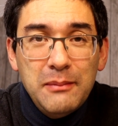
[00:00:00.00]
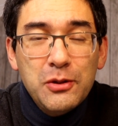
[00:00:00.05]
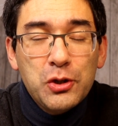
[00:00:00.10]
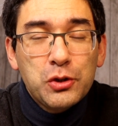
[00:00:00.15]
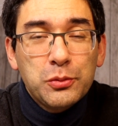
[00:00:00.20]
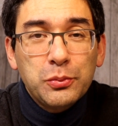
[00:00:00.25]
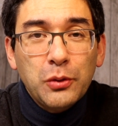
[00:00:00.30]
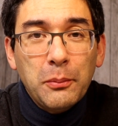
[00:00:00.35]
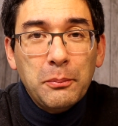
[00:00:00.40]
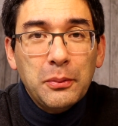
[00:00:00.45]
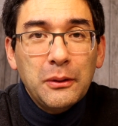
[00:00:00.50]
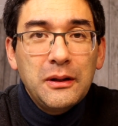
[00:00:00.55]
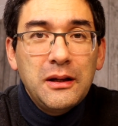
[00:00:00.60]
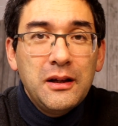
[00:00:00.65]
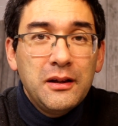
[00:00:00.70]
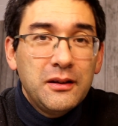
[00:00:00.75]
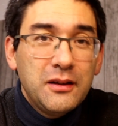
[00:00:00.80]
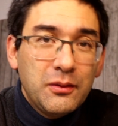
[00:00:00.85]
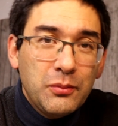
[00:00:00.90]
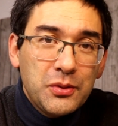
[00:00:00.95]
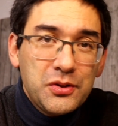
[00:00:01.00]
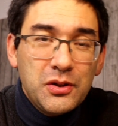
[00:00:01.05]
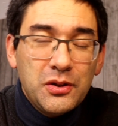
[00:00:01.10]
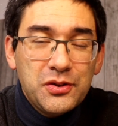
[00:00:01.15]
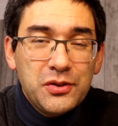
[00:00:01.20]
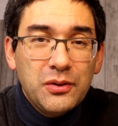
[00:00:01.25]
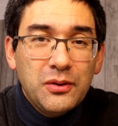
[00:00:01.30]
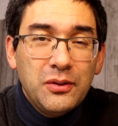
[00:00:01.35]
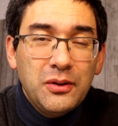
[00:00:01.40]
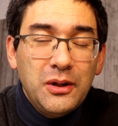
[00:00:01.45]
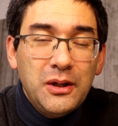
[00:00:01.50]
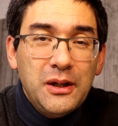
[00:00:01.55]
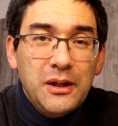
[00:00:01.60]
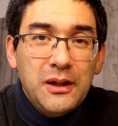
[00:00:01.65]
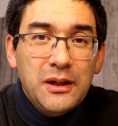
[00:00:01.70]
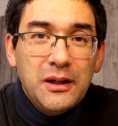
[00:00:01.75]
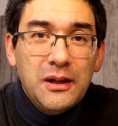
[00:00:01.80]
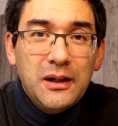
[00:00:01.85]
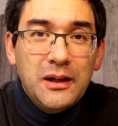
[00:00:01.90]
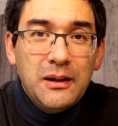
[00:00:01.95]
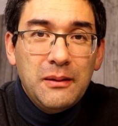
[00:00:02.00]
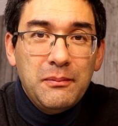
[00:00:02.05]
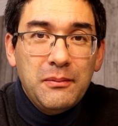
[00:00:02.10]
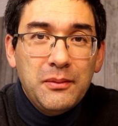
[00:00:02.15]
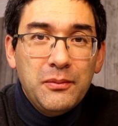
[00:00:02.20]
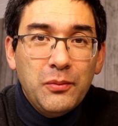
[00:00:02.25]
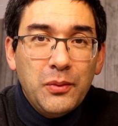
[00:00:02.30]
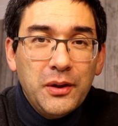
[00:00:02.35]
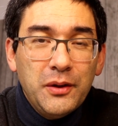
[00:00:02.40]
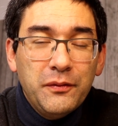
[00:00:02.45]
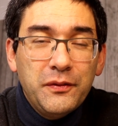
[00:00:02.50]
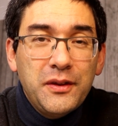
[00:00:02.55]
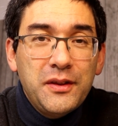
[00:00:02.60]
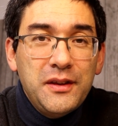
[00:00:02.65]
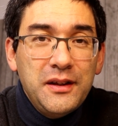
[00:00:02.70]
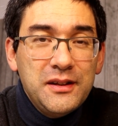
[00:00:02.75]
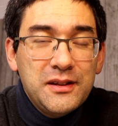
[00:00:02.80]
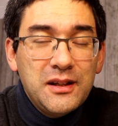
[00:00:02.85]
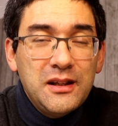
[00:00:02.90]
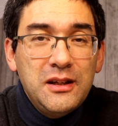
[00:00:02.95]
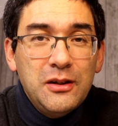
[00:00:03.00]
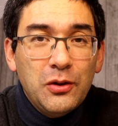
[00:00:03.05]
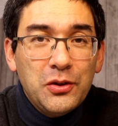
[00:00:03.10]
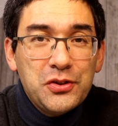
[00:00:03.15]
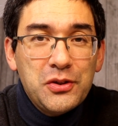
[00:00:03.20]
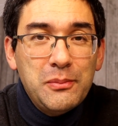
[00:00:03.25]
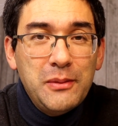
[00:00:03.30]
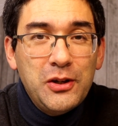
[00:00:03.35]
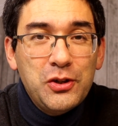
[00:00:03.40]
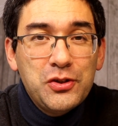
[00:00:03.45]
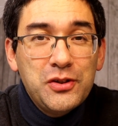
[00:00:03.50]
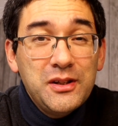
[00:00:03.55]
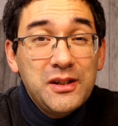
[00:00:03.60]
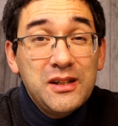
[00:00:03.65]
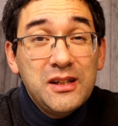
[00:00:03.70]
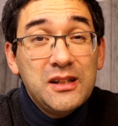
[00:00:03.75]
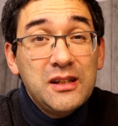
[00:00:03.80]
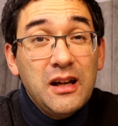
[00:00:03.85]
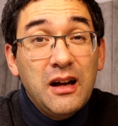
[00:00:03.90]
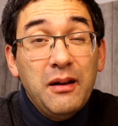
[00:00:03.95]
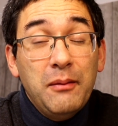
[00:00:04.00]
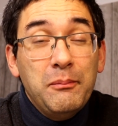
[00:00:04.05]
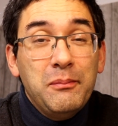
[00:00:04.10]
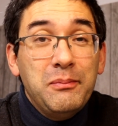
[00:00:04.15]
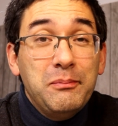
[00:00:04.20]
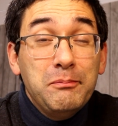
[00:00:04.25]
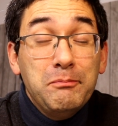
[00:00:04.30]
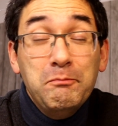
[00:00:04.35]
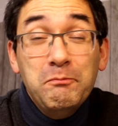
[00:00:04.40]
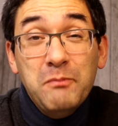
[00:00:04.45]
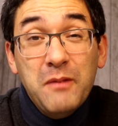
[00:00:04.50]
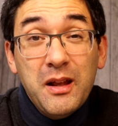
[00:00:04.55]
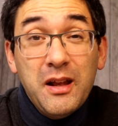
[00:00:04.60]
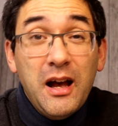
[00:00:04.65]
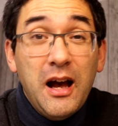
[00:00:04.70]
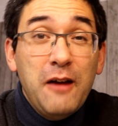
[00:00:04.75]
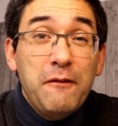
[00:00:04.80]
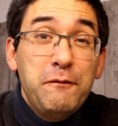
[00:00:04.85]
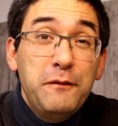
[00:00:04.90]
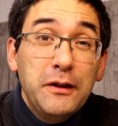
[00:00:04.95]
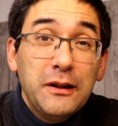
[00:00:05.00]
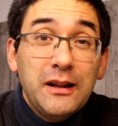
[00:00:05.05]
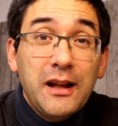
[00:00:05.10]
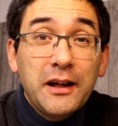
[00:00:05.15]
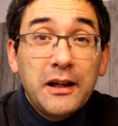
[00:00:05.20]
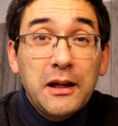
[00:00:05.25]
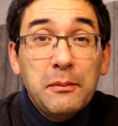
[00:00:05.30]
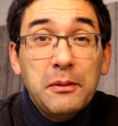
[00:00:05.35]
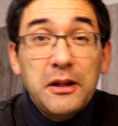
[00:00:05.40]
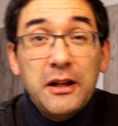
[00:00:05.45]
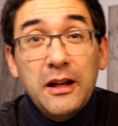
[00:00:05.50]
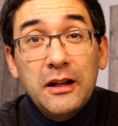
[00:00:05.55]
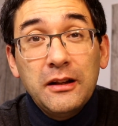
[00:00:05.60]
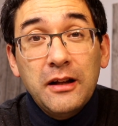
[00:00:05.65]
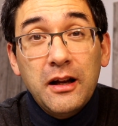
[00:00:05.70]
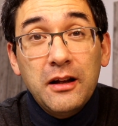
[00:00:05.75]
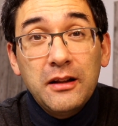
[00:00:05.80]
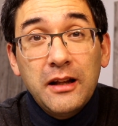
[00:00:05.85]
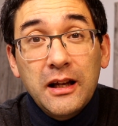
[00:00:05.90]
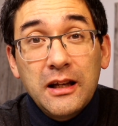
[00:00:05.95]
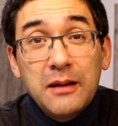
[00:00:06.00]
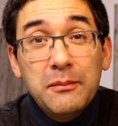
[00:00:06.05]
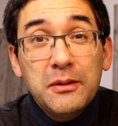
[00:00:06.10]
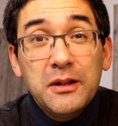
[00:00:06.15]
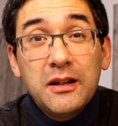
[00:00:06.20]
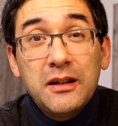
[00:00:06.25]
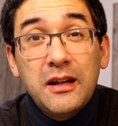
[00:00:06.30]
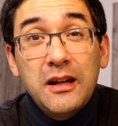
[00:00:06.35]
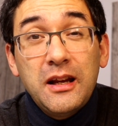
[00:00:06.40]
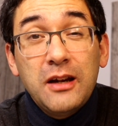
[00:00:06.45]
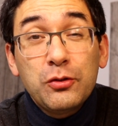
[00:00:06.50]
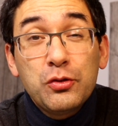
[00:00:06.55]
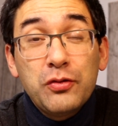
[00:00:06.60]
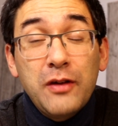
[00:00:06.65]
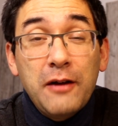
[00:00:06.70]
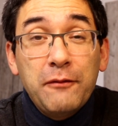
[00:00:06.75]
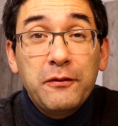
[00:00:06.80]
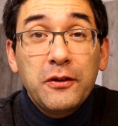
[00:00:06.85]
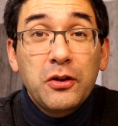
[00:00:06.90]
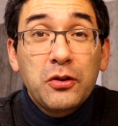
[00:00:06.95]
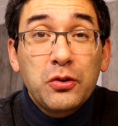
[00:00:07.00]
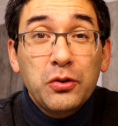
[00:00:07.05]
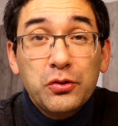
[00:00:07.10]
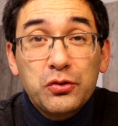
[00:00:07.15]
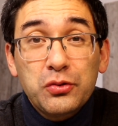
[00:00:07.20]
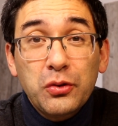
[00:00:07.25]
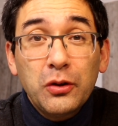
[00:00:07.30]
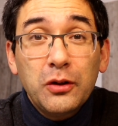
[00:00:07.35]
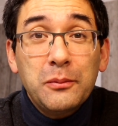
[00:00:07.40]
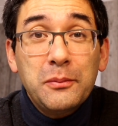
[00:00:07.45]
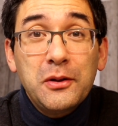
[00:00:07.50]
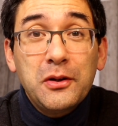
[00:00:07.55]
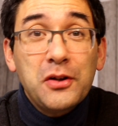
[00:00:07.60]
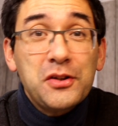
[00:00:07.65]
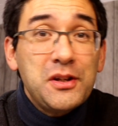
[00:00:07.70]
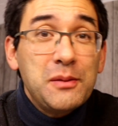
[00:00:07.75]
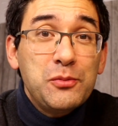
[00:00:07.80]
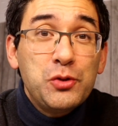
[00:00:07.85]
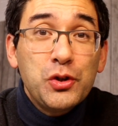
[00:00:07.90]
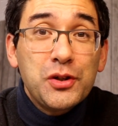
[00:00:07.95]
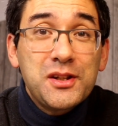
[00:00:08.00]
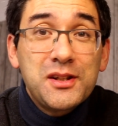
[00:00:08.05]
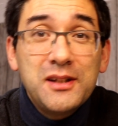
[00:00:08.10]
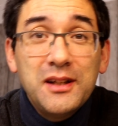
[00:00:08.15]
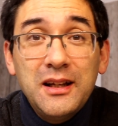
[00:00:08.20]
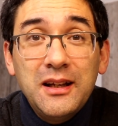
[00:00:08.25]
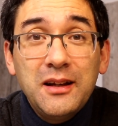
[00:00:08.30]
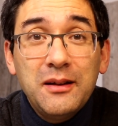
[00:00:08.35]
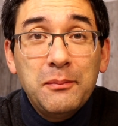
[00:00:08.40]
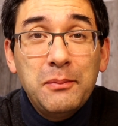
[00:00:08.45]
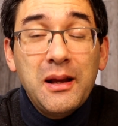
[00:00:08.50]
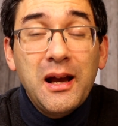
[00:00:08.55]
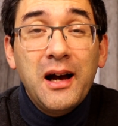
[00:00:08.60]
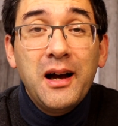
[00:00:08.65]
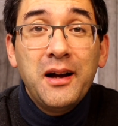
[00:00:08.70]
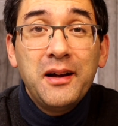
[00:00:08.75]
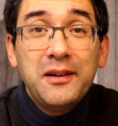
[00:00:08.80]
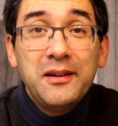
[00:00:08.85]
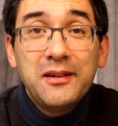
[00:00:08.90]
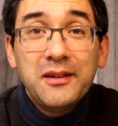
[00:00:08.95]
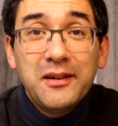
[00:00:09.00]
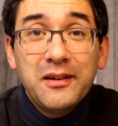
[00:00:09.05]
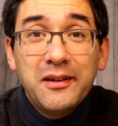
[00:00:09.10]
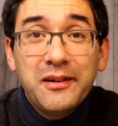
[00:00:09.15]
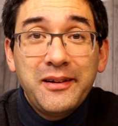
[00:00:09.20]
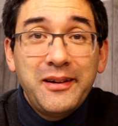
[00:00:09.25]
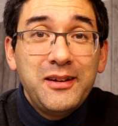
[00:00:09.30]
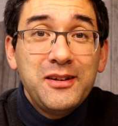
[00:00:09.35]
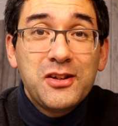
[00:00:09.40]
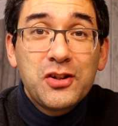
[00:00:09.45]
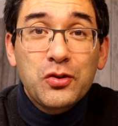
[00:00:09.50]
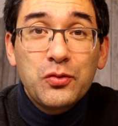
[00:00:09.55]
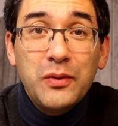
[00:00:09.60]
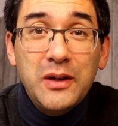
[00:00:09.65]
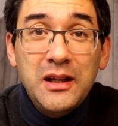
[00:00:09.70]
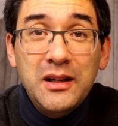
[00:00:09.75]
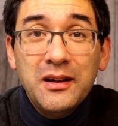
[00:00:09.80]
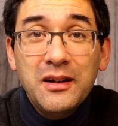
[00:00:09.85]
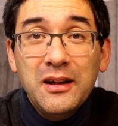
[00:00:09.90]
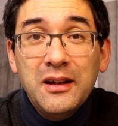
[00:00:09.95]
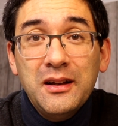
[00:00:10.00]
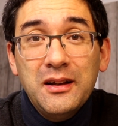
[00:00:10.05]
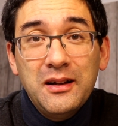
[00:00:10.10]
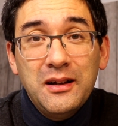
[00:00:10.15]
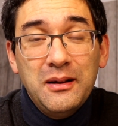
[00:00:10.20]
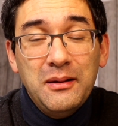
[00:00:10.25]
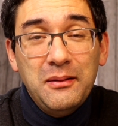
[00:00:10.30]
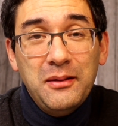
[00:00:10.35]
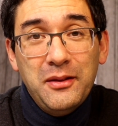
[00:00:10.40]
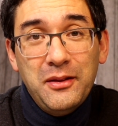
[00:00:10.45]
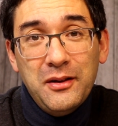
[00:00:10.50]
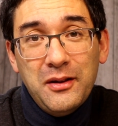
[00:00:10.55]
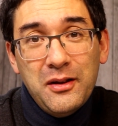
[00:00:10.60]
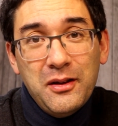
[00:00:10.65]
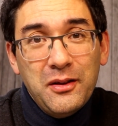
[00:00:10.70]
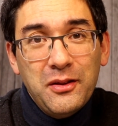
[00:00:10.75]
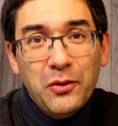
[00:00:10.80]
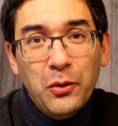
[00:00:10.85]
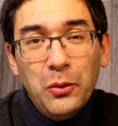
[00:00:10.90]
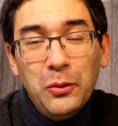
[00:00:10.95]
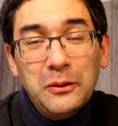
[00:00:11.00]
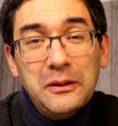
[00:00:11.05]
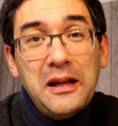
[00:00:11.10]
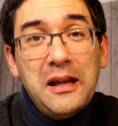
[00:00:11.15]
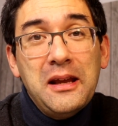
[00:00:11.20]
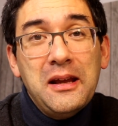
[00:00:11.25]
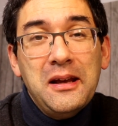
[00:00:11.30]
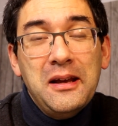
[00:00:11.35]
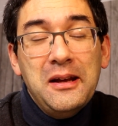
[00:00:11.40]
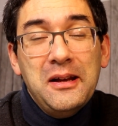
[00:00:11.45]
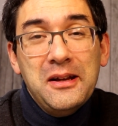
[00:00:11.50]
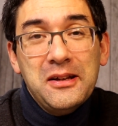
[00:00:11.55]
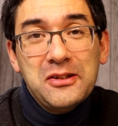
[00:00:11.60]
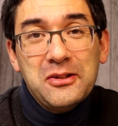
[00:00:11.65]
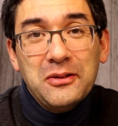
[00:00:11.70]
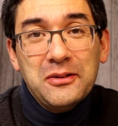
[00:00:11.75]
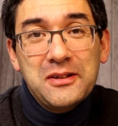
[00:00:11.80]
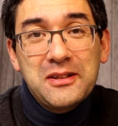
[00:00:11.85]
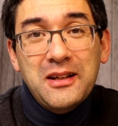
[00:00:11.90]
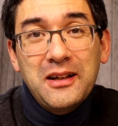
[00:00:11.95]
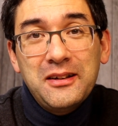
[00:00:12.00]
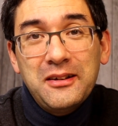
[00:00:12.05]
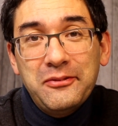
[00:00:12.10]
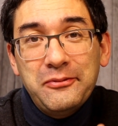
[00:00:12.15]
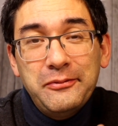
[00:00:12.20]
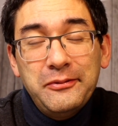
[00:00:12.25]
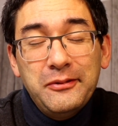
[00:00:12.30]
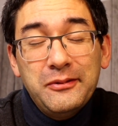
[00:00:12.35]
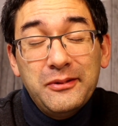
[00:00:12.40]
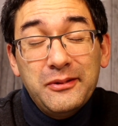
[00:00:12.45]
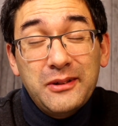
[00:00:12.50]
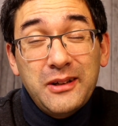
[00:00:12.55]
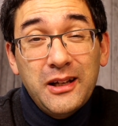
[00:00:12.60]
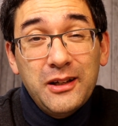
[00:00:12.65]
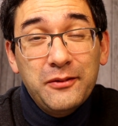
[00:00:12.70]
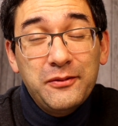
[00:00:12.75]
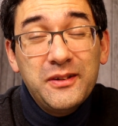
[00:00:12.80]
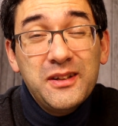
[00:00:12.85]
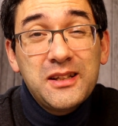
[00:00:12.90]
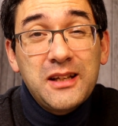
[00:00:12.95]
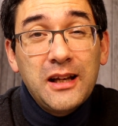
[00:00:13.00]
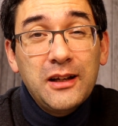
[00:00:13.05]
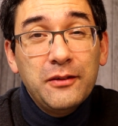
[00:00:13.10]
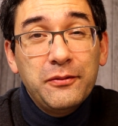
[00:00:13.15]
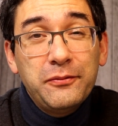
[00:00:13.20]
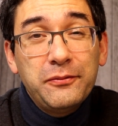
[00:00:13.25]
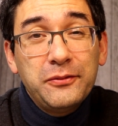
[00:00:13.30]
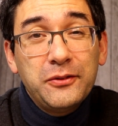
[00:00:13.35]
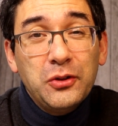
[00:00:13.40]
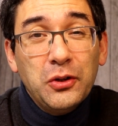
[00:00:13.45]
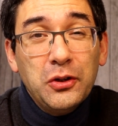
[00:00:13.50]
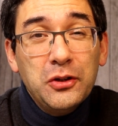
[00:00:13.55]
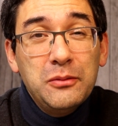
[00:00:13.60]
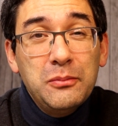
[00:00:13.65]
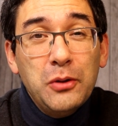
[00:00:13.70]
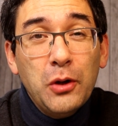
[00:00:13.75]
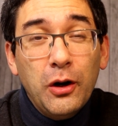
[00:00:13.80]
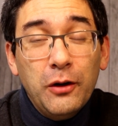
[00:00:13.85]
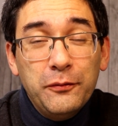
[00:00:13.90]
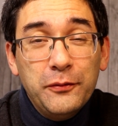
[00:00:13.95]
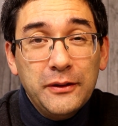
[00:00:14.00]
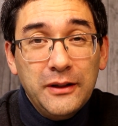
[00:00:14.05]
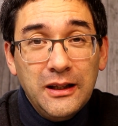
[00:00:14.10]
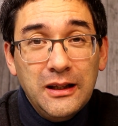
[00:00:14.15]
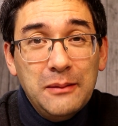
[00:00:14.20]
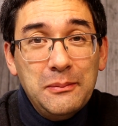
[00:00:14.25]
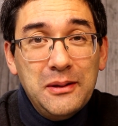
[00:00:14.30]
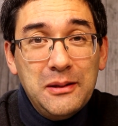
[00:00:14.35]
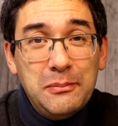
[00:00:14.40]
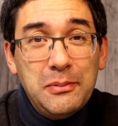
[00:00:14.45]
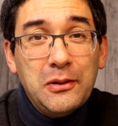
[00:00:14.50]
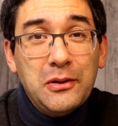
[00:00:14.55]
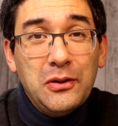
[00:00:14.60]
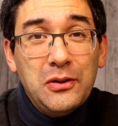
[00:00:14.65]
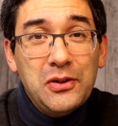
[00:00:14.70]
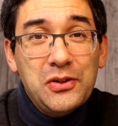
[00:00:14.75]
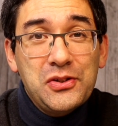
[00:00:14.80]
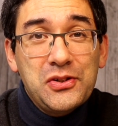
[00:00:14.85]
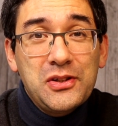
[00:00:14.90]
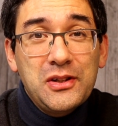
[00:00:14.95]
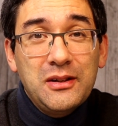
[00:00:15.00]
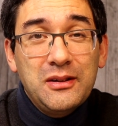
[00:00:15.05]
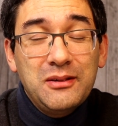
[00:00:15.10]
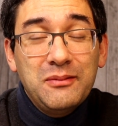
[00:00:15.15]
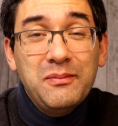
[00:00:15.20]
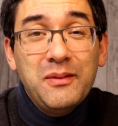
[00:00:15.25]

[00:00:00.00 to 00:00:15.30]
image properly. And there was also one of the things that he also mentioned is I feel like I'm in an air traffic controller, because I'm just sitting behind a screen the whole day. So it's kind of turned me off a little bit, because